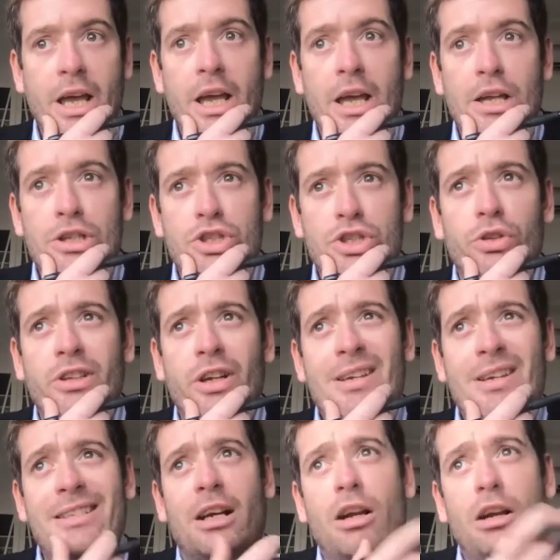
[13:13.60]
So there
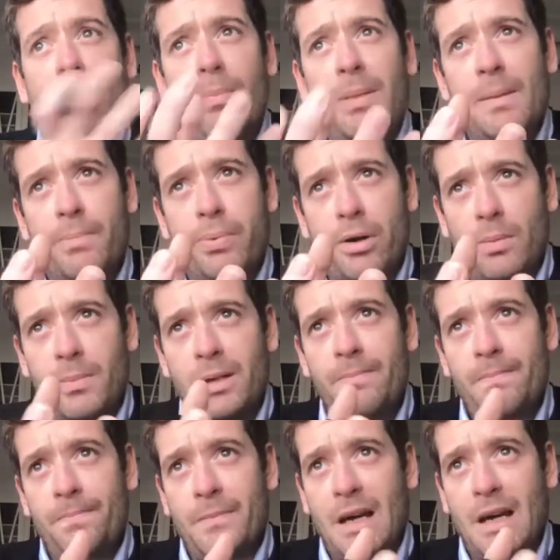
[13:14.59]
is a global
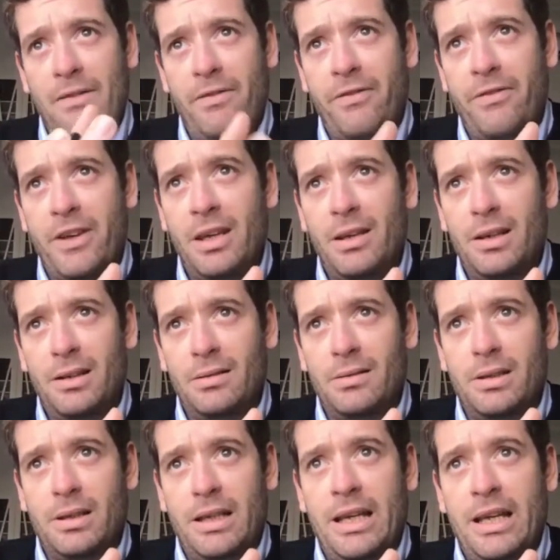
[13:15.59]
problem, I think,
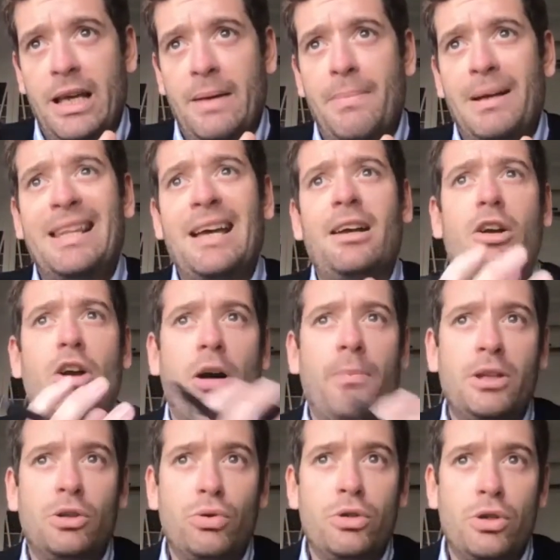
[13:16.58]
but then
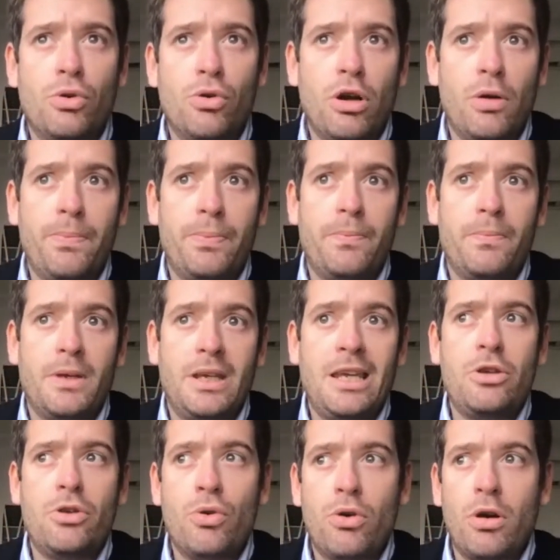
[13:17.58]
coming to Europe,
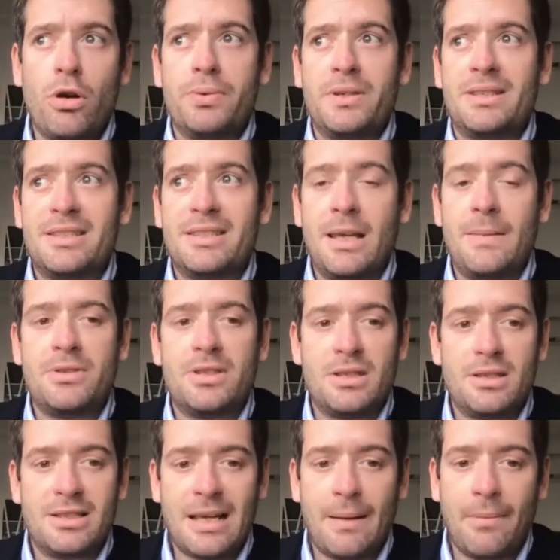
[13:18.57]
in Europe, it seems
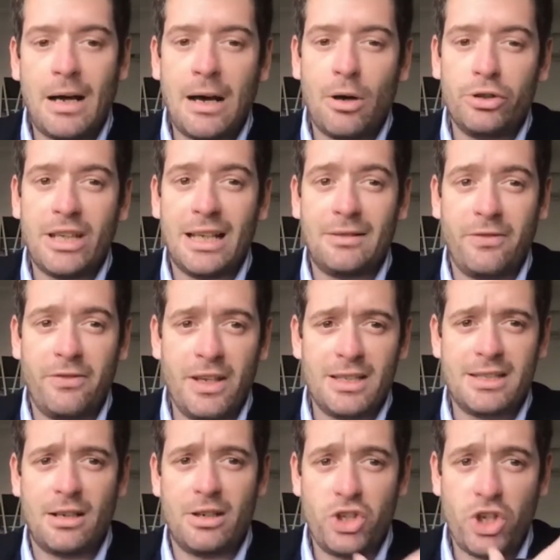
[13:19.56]
somehow that
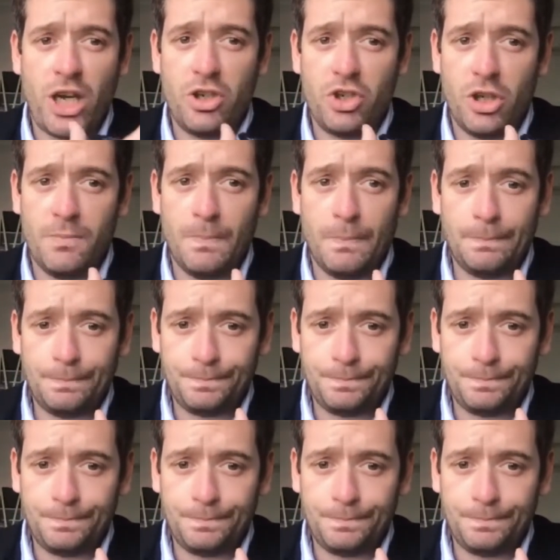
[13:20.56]
things are changing.